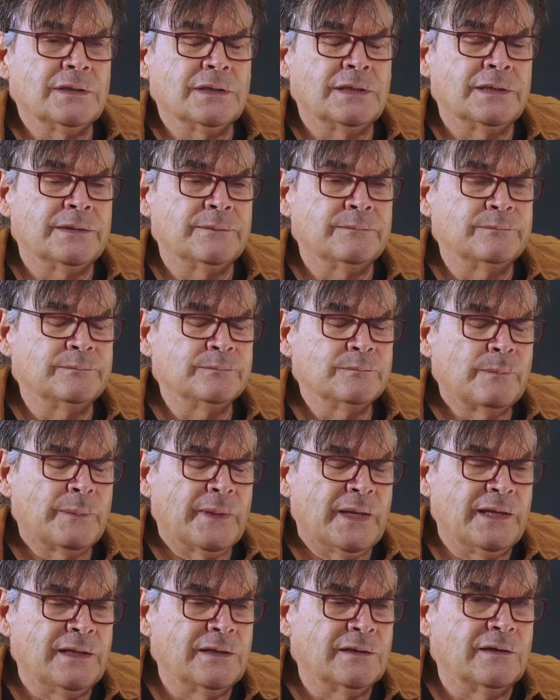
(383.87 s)

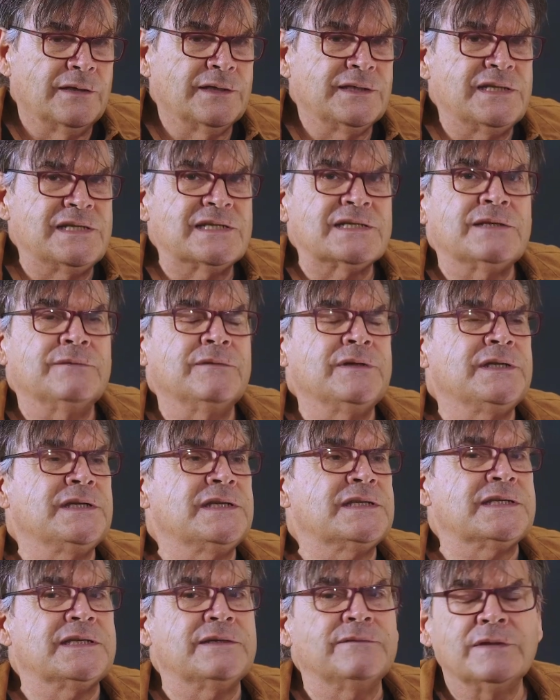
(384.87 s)
in
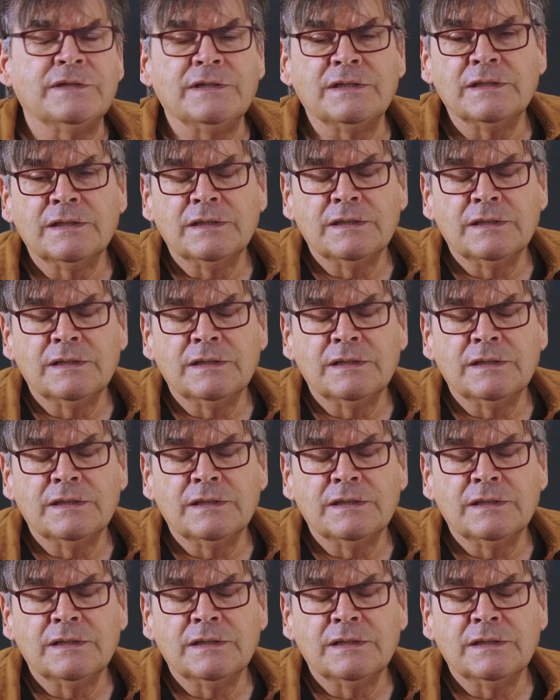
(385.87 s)
1977.